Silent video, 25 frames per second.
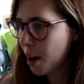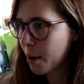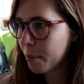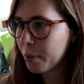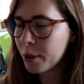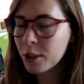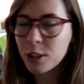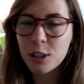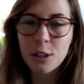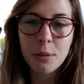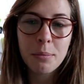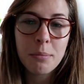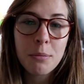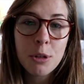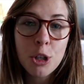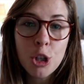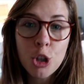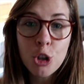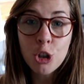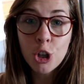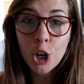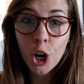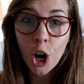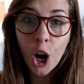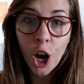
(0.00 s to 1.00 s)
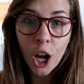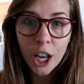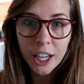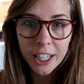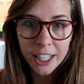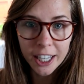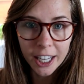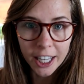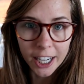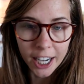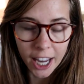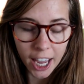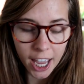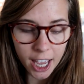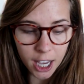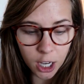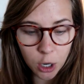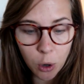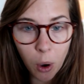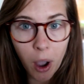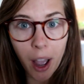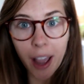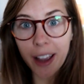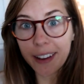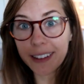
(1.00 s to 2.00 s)
Put some manuka honey in it.
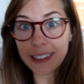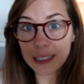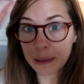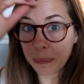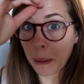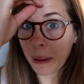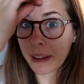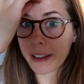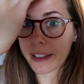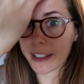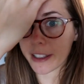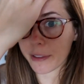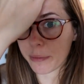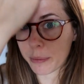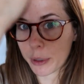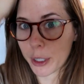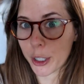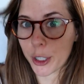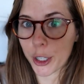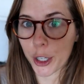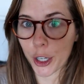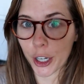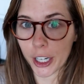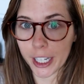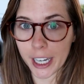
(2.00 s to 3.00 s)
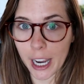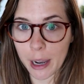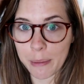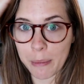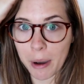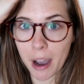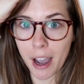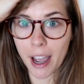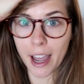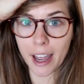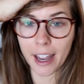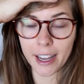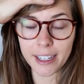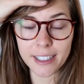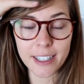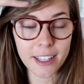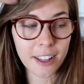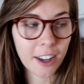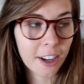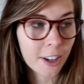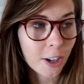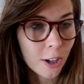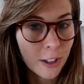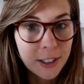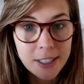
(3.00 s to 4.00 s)
Quite expensive manuka honey, I might add,
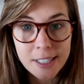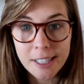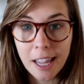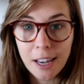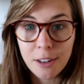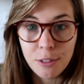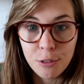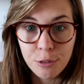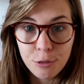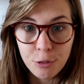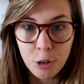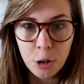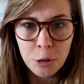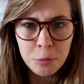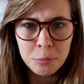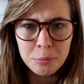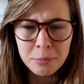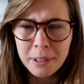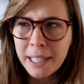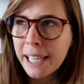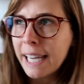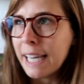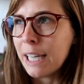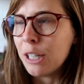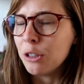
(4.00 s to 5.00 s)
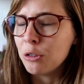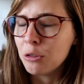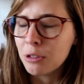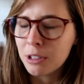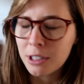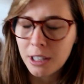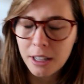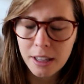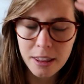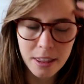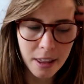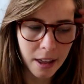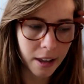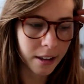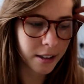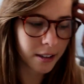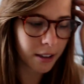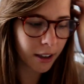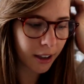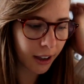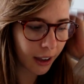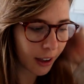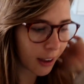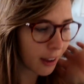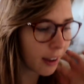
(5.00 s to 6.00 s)
that I got sent from Kiehl's, I
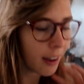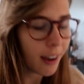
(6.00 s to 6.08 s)
think.